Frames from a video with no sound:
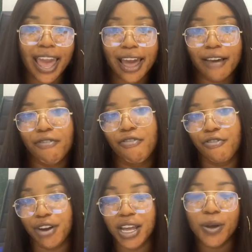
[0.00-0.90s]

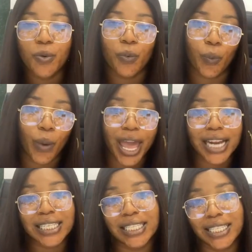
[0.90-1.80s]
every
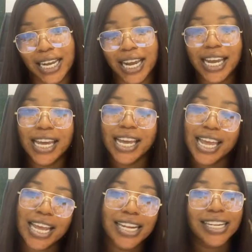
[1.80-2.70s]
Wednesday
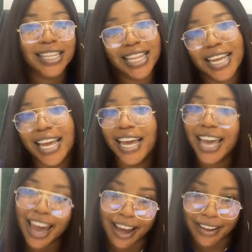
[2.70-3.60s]
in the
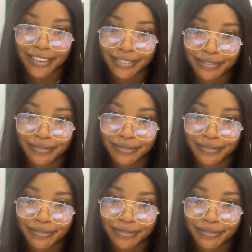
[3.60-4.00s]
year.